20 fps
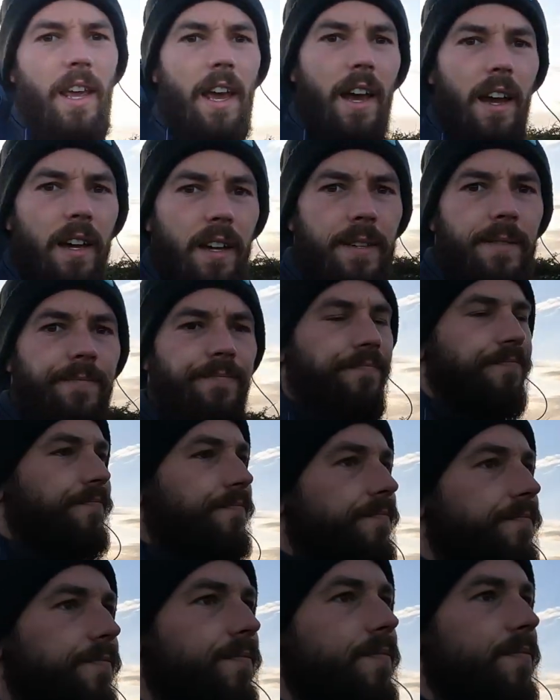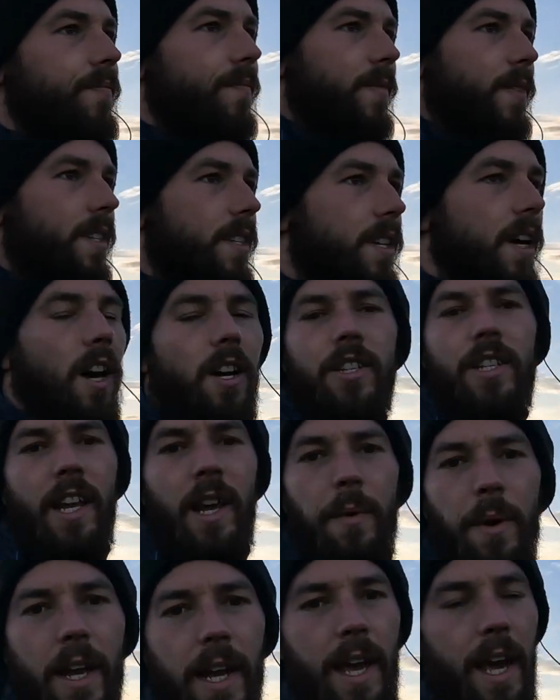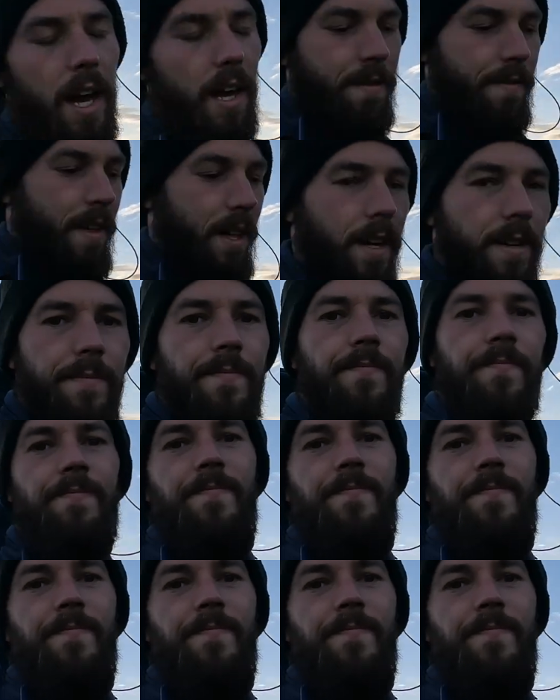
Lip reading: yeah, I'll see you when I get up there.